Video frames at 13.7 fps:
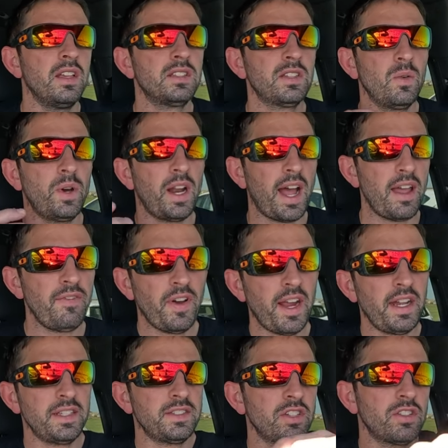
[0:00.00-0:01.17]
So what I
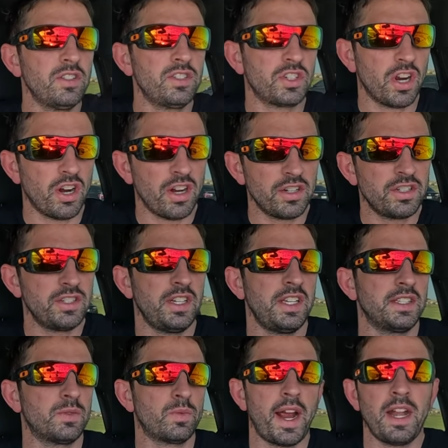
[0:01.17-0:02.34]
find is a good charge
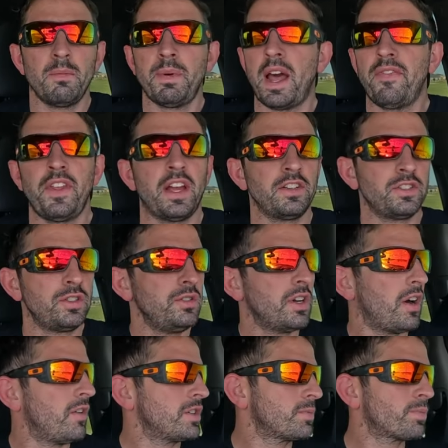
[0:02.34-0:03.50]
is right about that
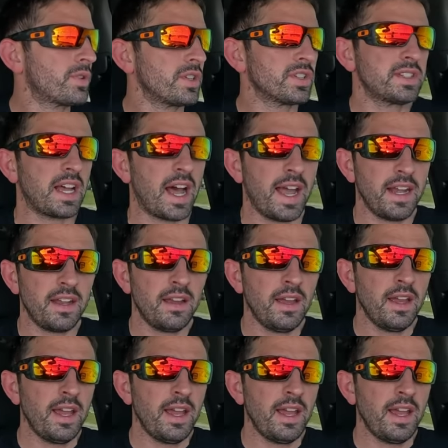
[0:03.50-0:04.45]
$2 per side.